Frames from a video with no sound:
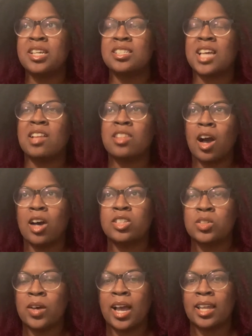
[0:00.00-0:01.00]
Seth
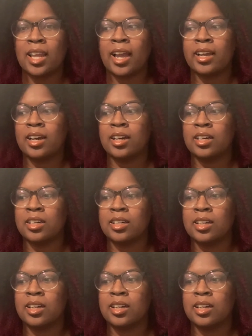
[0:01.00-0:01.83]
also had like a